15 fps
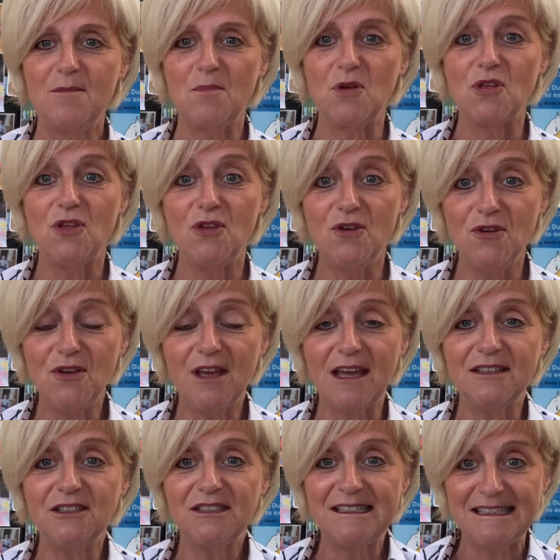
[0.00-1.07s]
But you
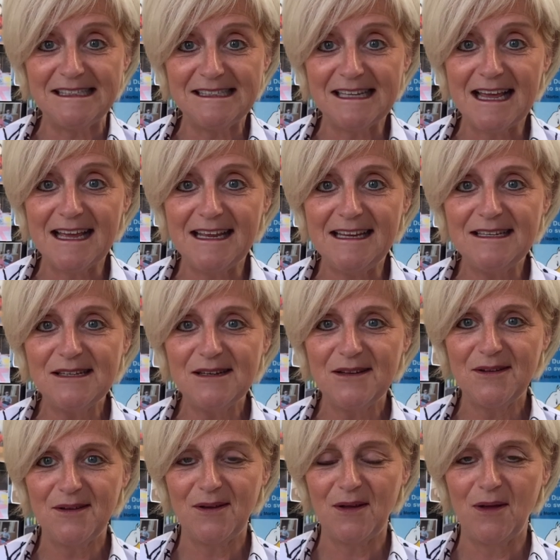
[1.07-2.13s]
can decide
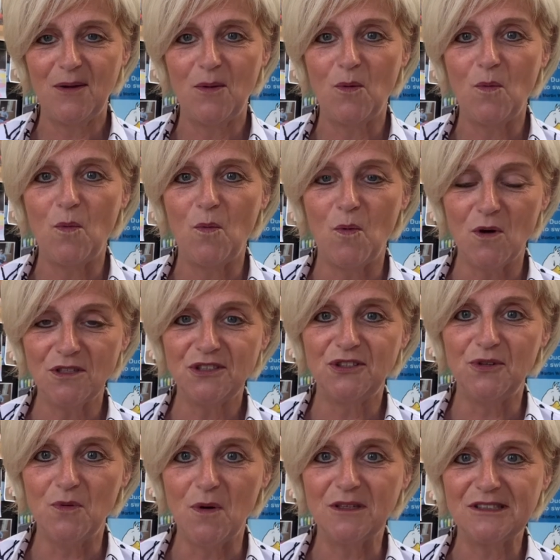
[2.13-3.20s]
what
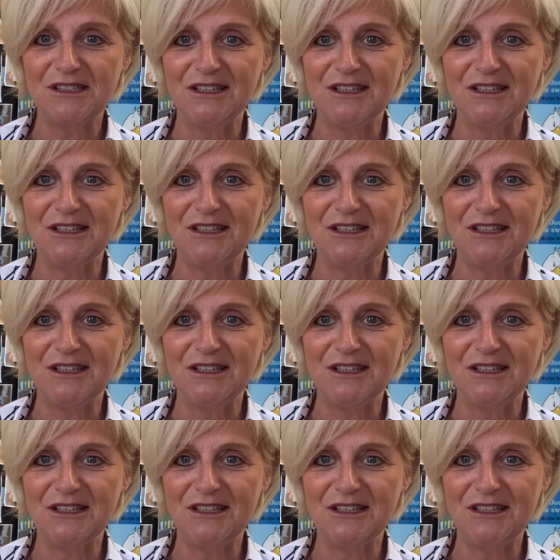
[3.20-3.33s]
you want